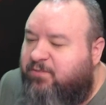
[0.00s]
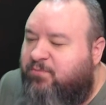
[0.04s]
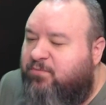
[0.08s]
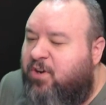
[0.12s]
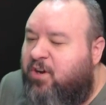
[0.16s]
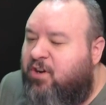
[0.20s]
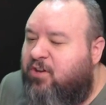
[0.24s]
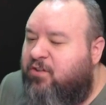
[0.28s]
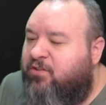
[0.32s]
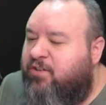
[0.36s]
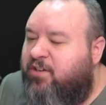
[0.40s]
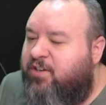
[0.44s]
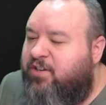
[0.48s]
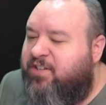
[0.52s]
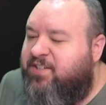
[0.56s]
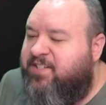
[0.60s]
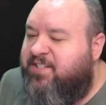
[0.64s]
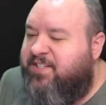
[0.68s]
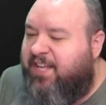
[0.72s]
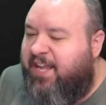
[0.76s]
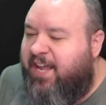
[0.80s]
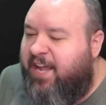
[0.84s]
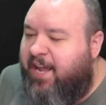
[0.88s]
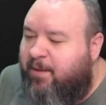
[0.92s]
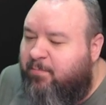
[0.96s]

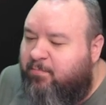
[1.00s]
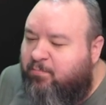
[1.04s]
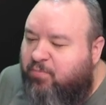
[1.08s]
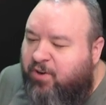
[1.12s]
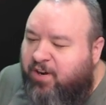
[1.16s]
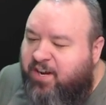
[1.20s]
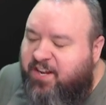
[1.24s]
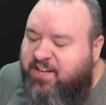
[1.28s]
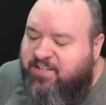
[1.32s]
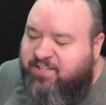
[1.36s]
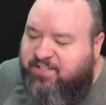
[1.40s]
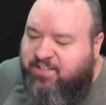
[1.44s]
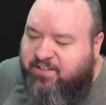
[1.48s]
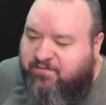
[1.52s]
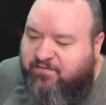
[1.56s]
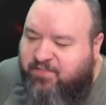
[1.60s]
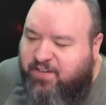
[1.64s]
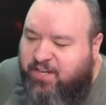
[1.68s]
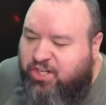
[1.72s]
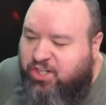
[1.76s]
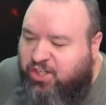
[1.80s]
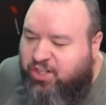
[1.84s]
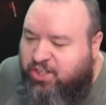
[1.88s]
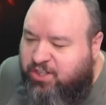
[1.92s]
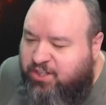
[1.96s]
Rollins, Embrace the
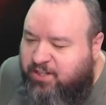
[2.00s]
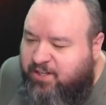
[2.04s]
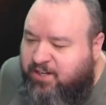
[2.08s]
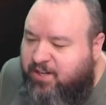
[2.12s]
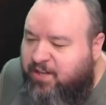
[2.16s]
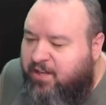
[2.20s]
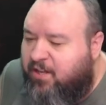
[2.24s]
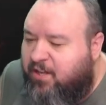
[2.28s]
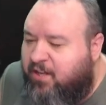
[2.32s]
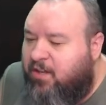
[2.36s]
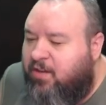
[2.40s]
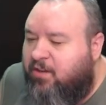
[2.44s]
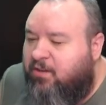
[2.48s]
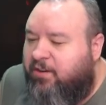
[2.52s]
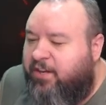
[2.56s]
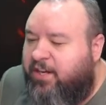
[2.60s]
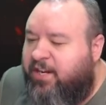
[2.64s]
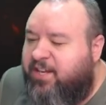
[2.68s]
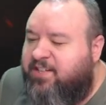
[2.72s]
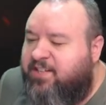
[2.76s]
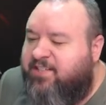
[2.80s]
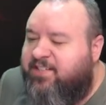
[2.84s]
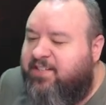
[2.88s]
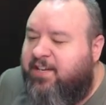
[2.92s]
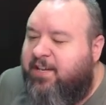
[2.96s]
Vision.
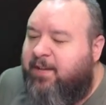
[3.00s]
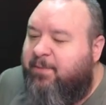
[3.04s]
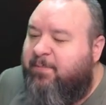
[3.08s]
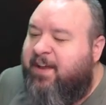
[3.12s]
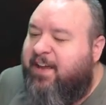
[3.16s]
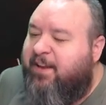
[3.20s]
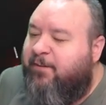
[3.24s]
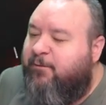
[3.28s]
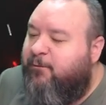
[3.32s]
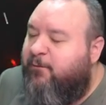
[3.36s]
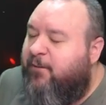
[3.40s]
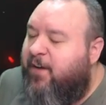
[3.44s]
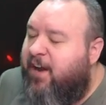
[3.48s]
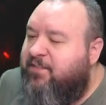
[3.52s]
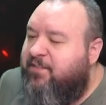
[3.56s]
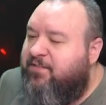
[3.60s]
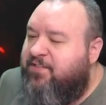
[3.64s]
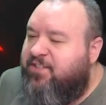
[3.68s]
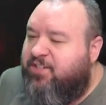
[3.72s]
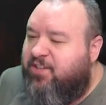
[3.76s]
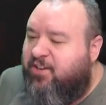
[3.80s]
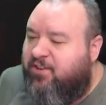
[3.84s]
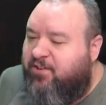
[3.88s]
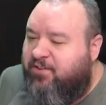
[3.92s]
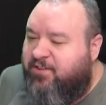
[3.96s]
Gonna see him at 5
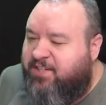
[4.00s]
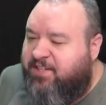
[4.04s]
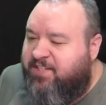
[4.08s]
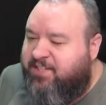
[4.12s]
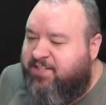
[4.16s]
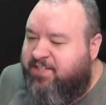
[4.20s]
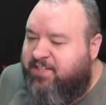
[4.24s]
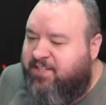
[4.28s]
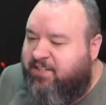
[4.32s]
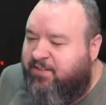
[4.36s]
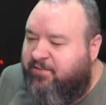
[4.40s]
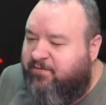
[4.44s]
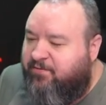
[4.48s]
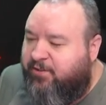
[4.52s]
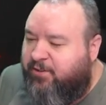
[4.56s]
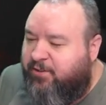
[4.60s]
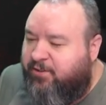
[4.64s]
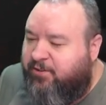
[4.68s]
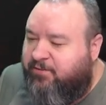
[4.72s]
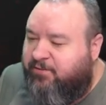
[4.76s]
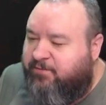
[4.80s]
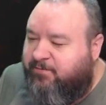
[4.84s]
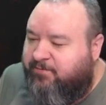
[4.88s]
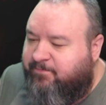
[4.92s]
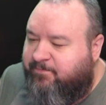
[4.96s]
star silver.